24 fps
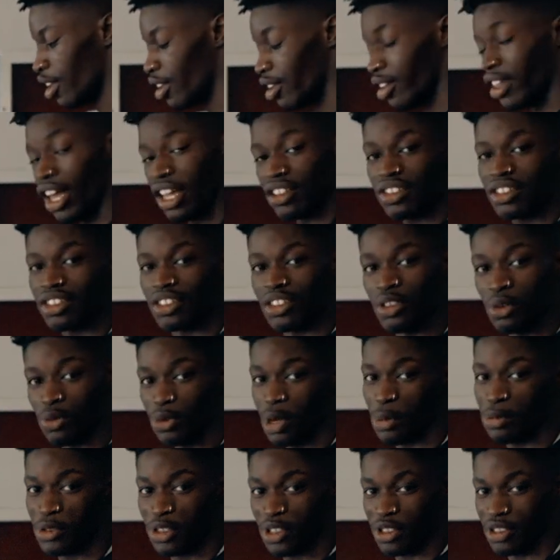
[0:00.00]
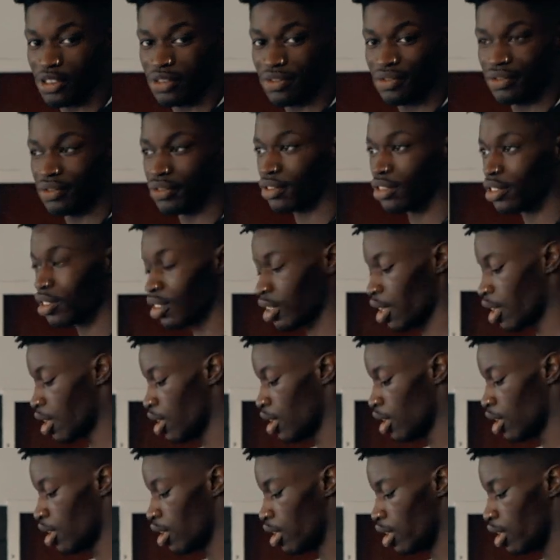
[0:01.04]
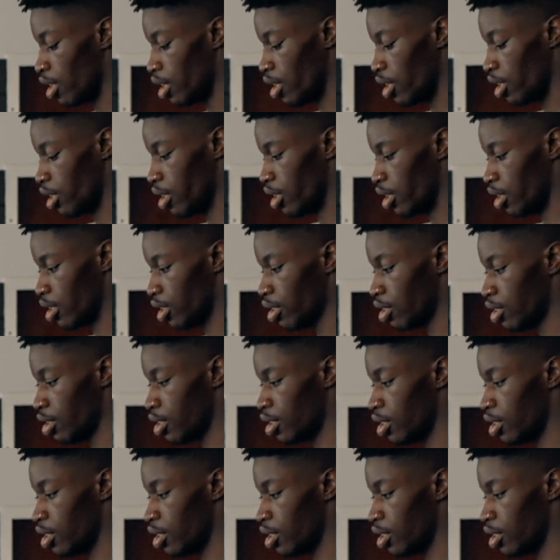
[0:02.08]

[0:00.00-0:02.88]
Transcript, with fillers: that's the Webster, uh,